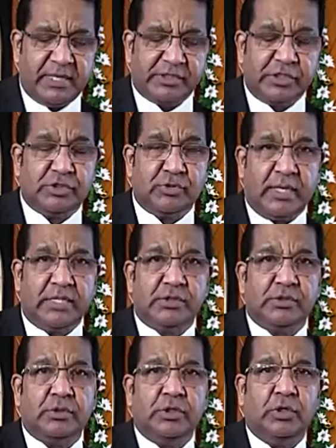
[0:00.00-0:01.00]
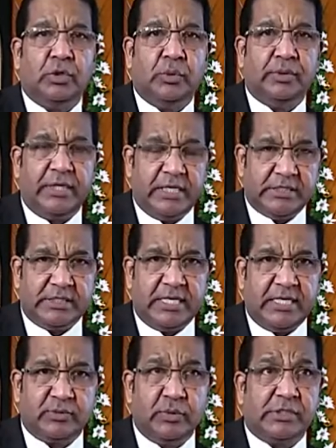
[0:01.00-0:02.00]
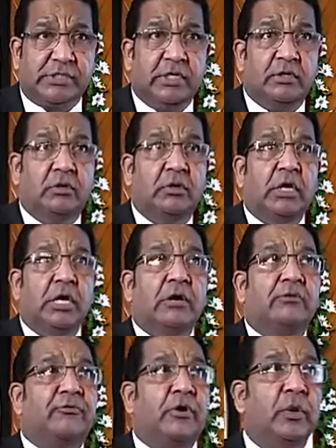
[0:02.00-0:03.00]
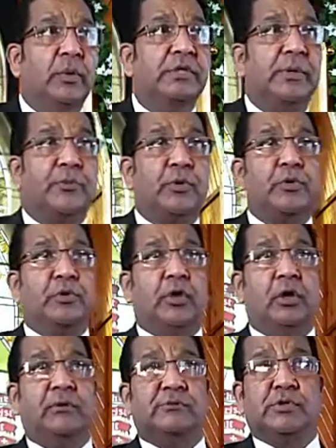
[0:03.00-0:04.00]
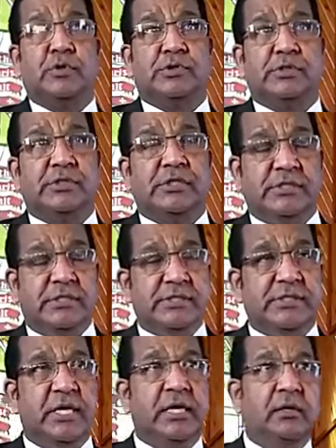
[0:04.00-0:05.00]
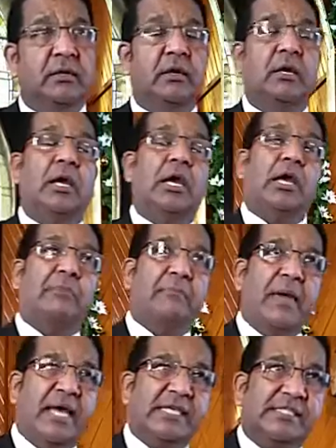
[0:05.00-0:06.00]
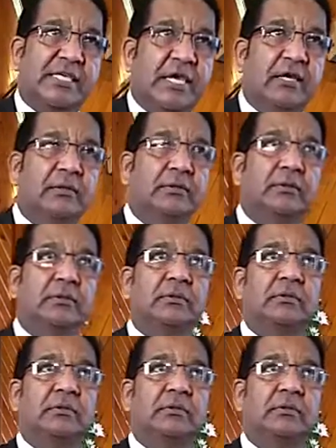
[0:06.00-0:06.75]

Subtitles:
message right over the internet. We're still following the protocol of social distancing, masking,